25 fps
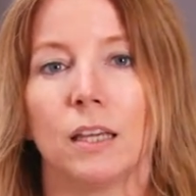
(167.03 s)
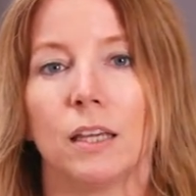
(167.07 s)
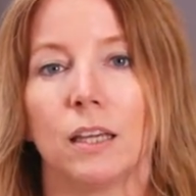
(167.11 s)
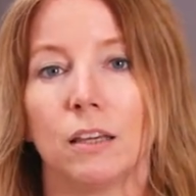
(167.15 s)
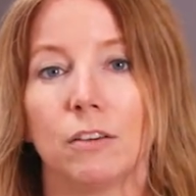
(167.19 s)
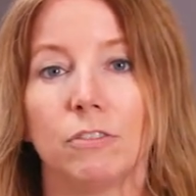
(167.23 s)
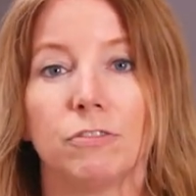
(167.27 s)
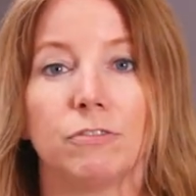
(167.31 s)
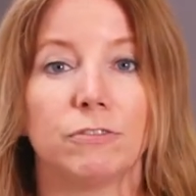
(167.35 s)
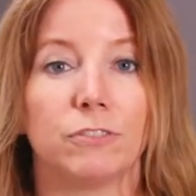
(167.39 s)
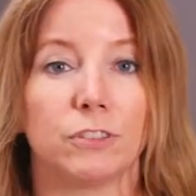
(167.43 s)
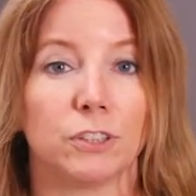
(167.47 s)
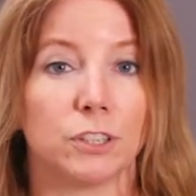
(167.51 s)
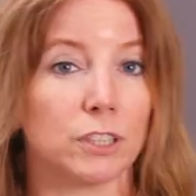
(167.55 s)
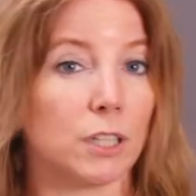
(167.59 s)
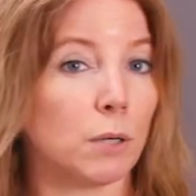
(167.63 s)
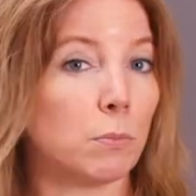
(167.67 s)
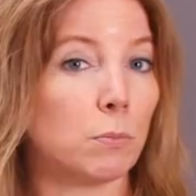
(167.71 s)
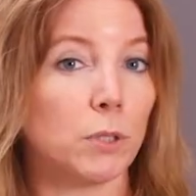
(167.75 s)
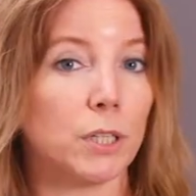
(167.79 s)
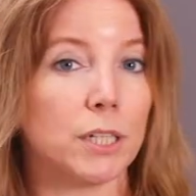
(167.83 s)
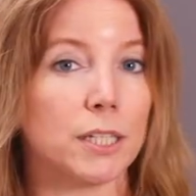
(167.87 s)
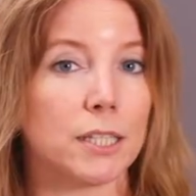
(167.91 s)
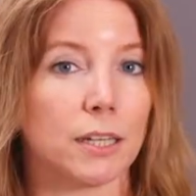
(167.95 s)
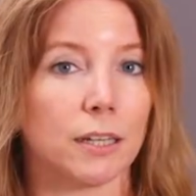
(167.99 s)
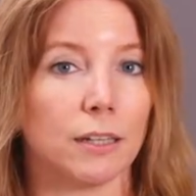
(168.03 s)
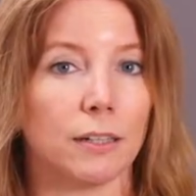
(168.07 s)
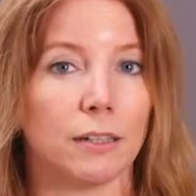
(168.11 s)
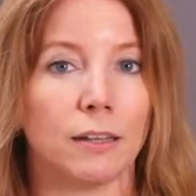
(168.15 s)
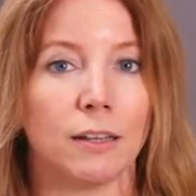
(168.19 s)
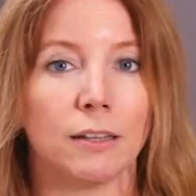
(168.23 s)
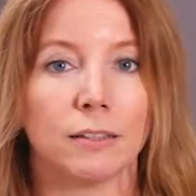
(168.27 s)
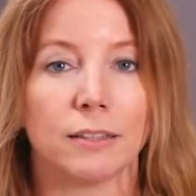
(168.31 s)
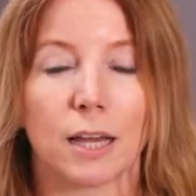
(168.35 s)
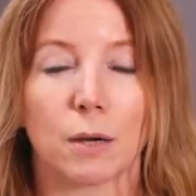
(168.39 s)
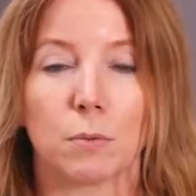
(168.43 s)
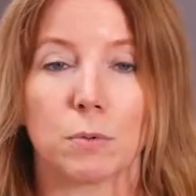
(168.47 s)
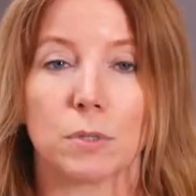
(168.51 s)
If for some reason
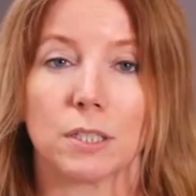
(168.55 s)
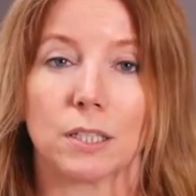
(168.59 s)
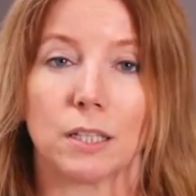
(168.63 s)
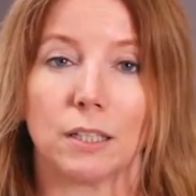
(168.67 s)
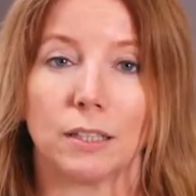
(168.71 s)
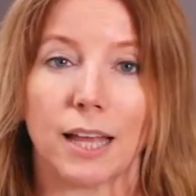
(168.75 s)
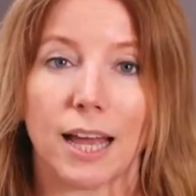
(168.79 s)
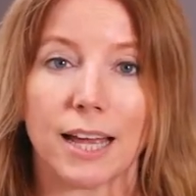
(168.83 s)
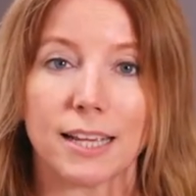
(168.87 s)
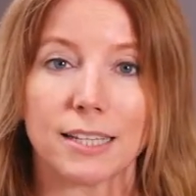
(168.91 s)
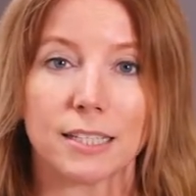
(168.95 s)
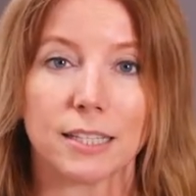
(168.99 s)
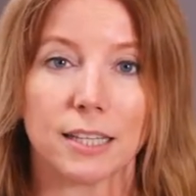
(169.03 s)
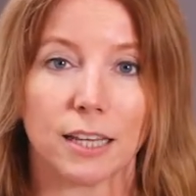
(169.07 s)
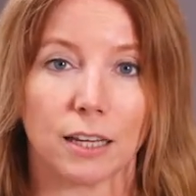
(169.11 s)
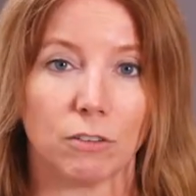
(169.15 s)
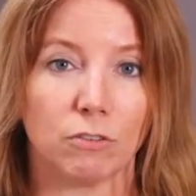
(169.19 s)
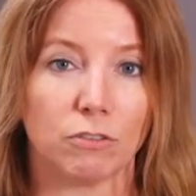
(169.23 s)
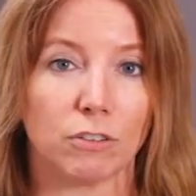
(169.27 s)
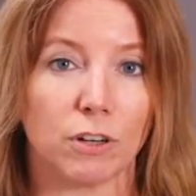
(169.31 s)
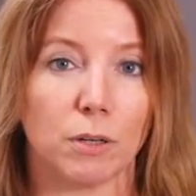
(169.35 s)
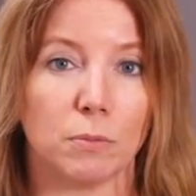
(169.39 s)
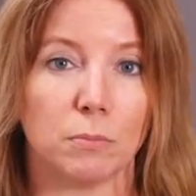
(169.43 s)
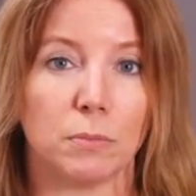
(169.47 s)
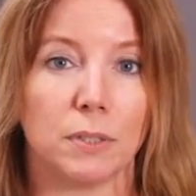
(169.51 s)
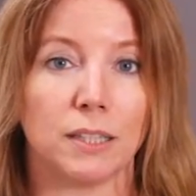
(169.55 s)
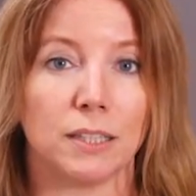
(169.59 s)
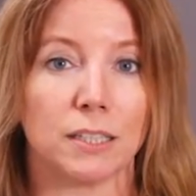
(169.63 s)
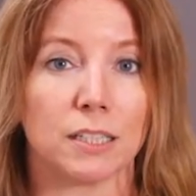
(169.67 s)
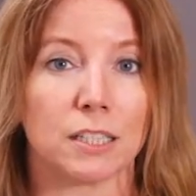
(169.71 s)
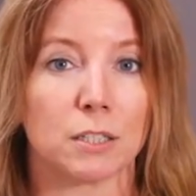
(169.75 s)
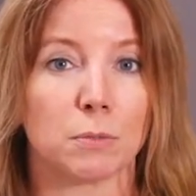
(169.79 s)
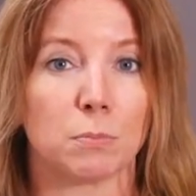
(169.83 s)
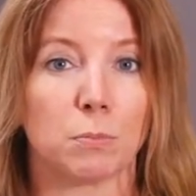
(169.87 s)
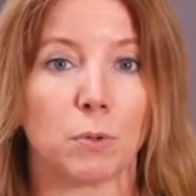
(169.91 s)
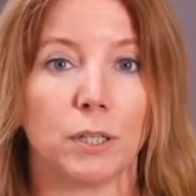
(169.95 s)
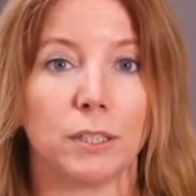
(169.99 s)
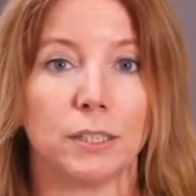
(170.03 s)
that was the last thing for him in this
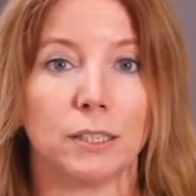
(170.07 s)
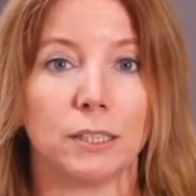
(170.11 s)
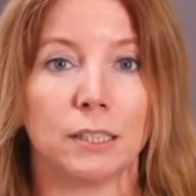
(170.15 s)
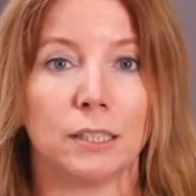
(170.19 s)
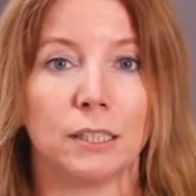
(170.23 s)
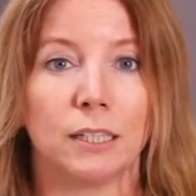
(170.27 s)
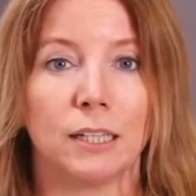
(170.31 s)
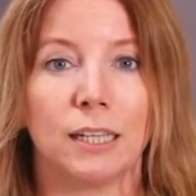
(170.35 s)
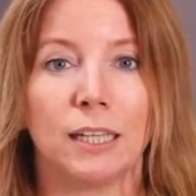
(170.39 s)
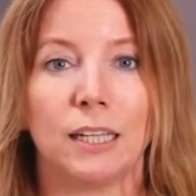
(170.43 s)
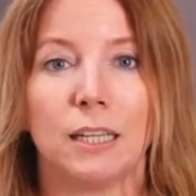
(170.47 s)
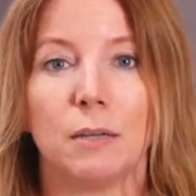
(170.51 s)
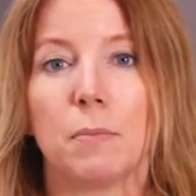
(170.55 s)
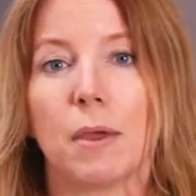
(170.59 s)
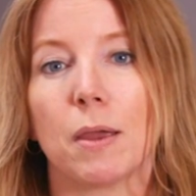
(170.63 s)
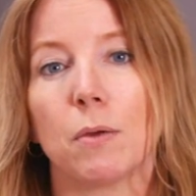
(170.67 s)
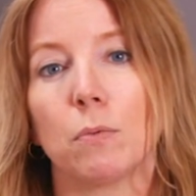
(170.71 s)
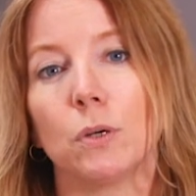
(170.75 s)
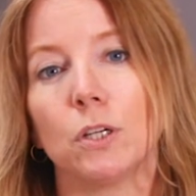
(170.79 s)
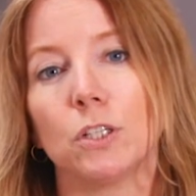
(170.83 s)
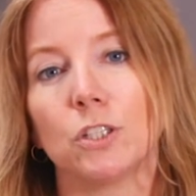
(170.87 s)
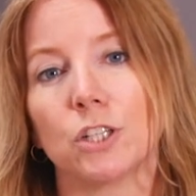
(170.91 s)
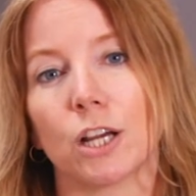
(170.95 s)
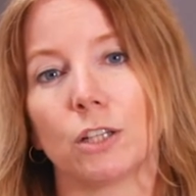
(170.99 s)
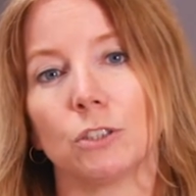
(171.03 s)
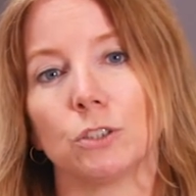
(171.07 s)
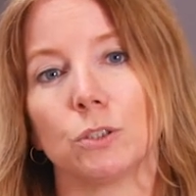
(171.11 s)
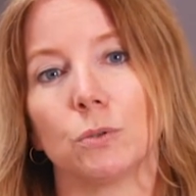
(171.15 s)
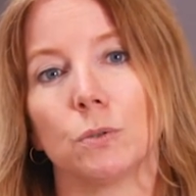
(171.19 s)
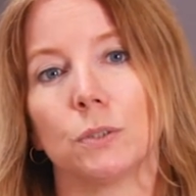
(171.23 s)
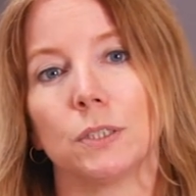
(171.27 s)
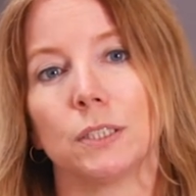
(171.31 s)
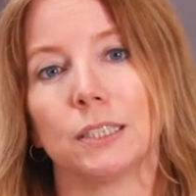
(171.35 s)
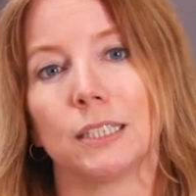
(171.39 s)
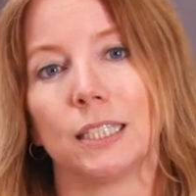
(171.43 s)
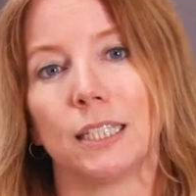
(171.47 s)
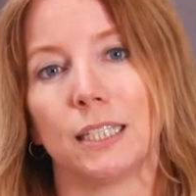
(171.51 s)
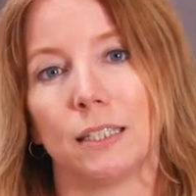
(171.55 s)
sprint, he may reach out to
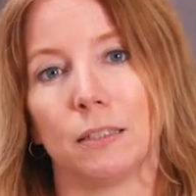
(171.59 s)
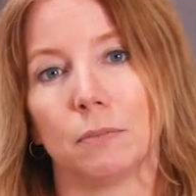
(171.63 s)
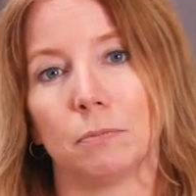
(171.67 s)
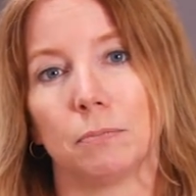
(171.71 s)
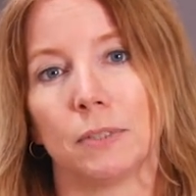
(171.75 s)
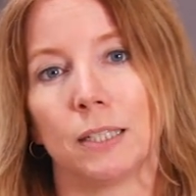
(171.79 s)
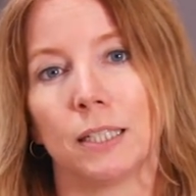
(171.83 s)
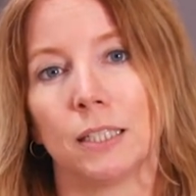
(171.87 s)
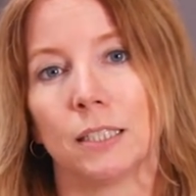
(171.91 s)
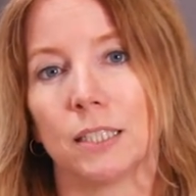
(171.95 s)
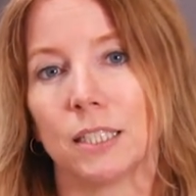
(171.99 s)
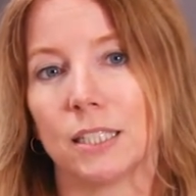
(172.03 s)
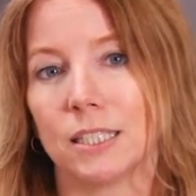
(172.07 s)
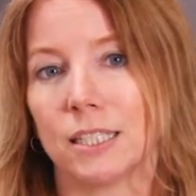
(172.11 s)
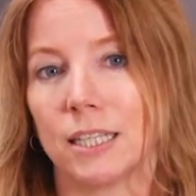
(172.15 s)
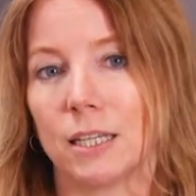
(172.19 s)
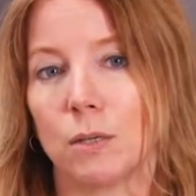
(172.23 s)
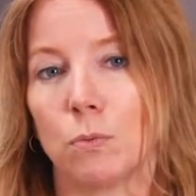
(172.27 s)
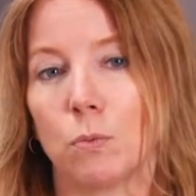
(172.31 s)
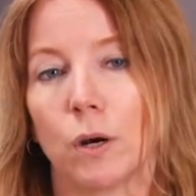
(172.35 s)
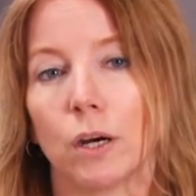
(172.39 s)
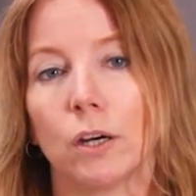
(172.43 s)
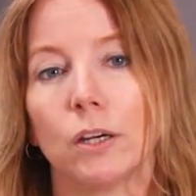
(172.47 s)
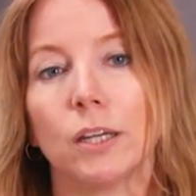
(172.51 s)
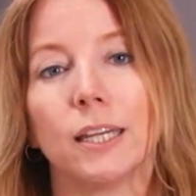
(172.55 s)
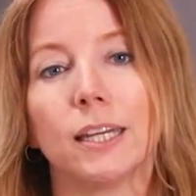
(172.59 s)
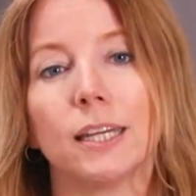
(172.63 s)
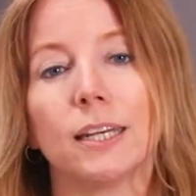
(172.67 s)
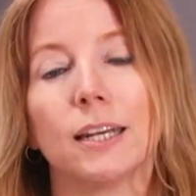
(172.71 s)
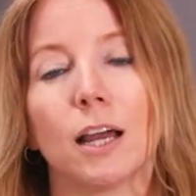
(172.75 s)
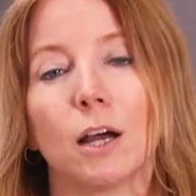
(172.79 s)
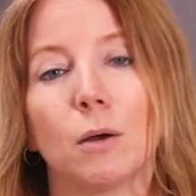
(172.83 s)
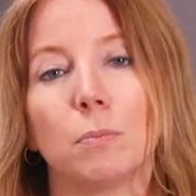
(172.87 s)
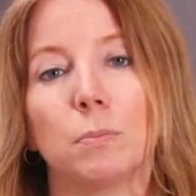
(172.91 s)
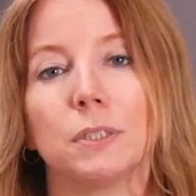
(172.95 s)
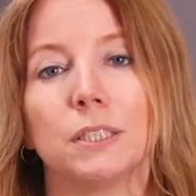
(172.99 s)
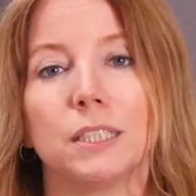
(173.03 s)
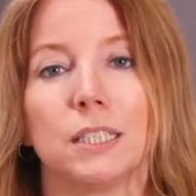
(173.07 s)
his team to see where he can
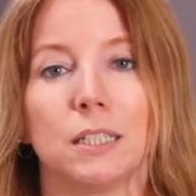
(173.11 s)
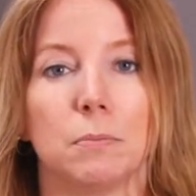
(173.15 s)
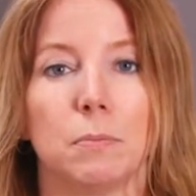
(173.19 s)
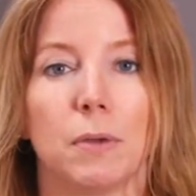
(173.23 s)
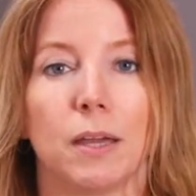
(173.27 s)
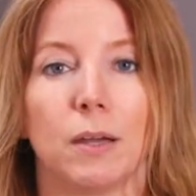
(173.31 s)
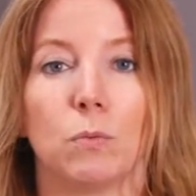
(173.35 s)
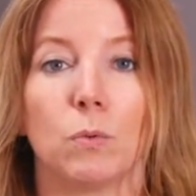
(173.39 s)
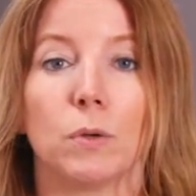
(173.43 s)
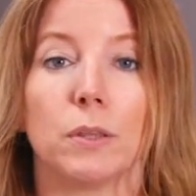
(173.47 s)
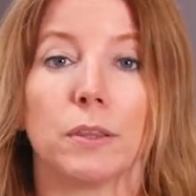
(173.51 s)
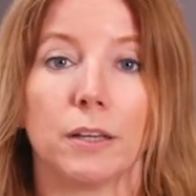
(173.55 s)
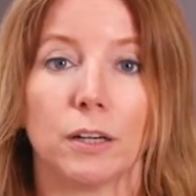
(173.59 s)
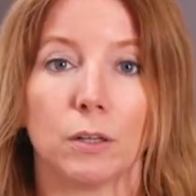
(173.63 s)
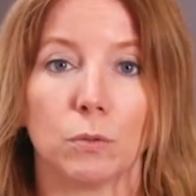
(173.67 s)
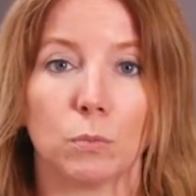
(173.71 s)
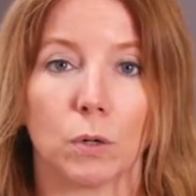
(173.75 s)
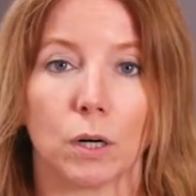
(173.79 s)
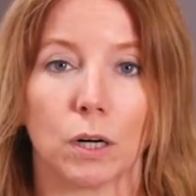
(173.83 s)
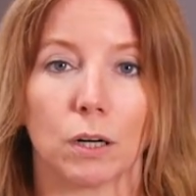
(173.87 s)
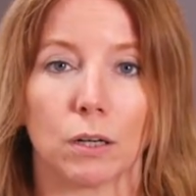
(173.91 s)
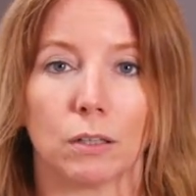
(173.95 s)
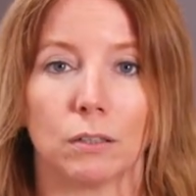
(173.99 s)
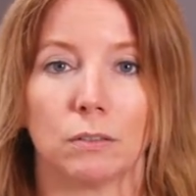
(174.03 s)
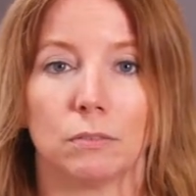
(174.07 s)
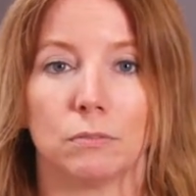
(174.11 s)
help a teammate with their work.